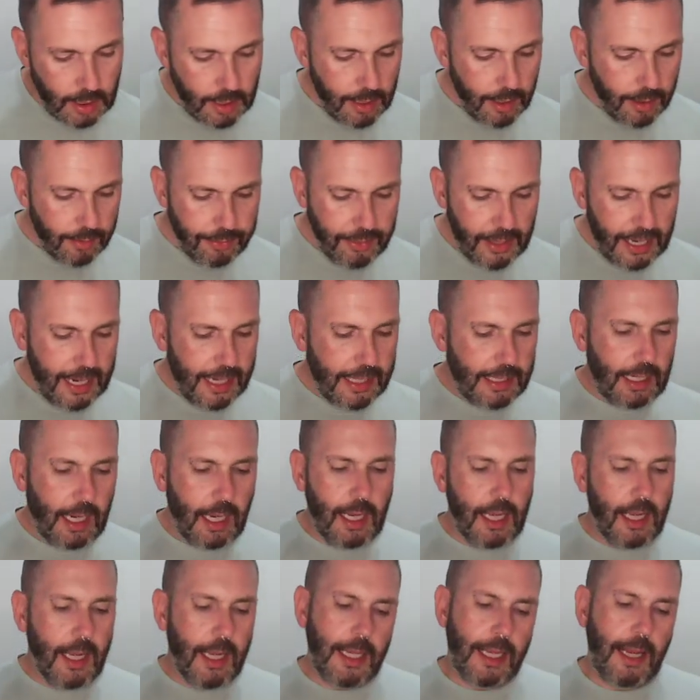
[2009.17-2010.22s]
Then
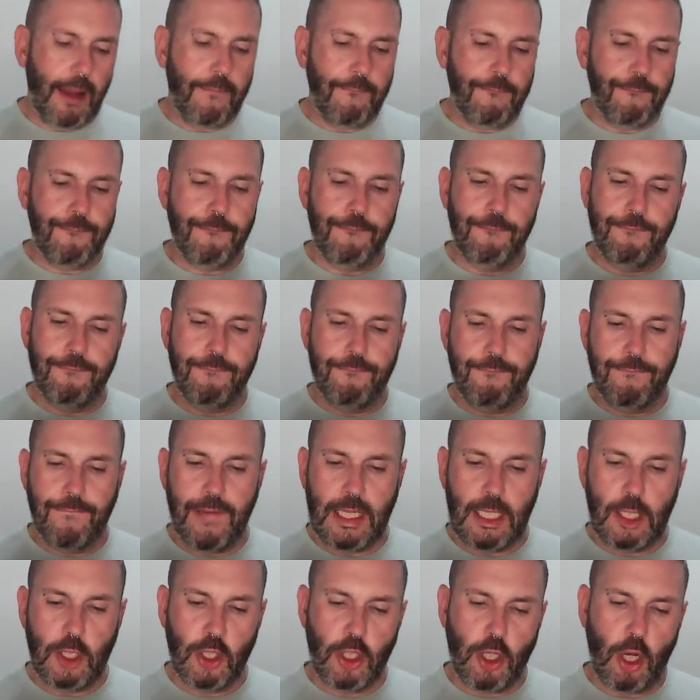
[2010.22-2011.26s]
I
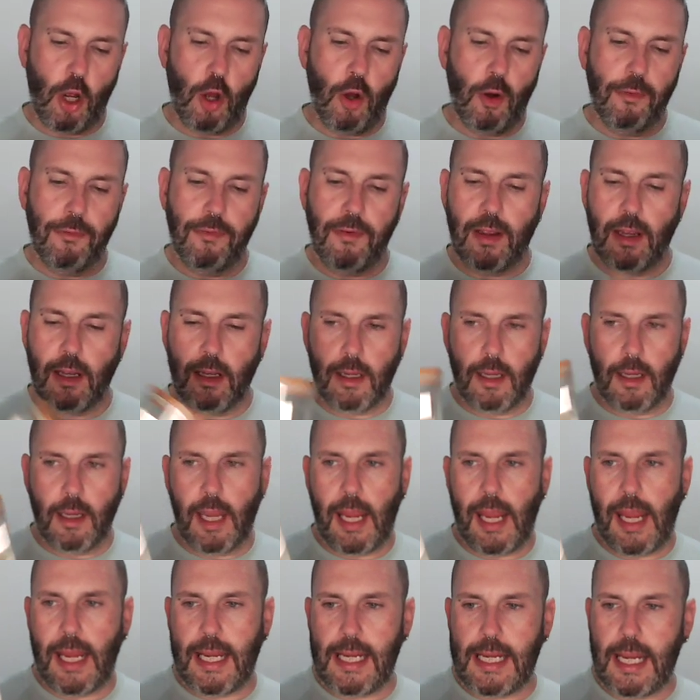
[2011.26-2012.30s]
finished off
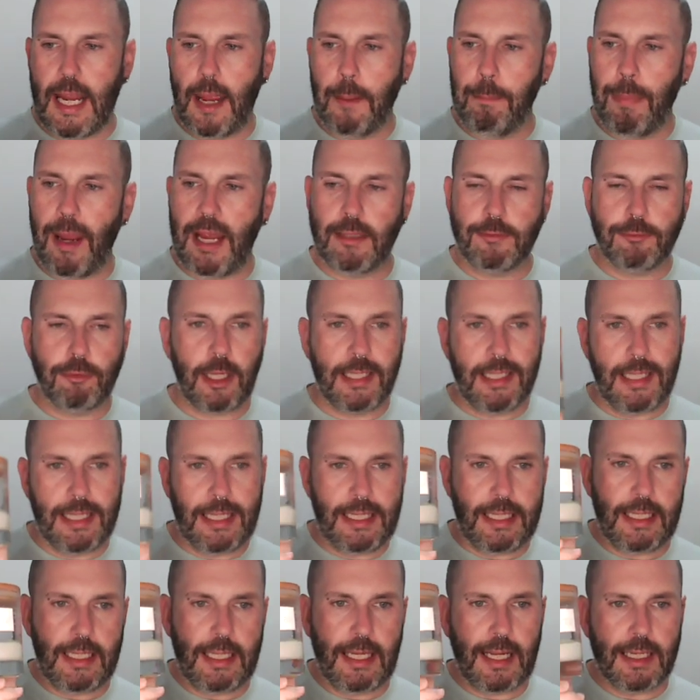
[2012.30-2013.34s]
a Pet
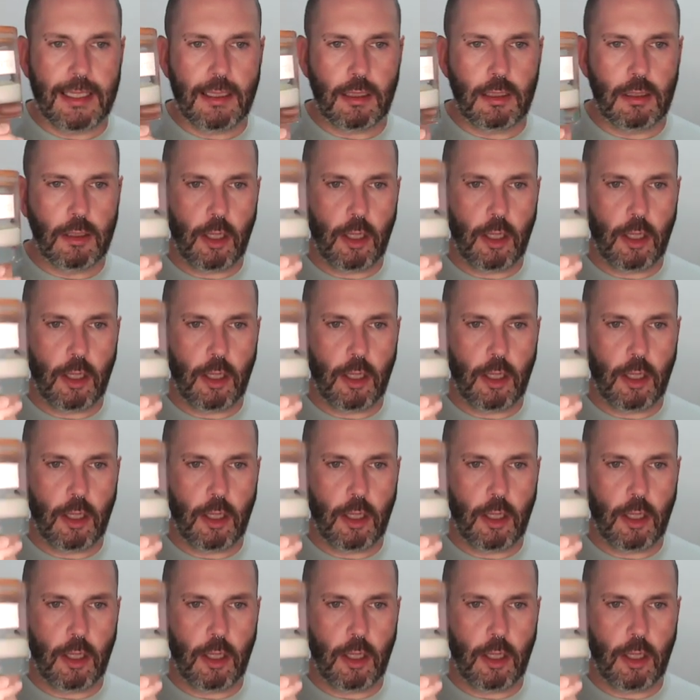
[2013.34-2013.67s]
Friendly Candle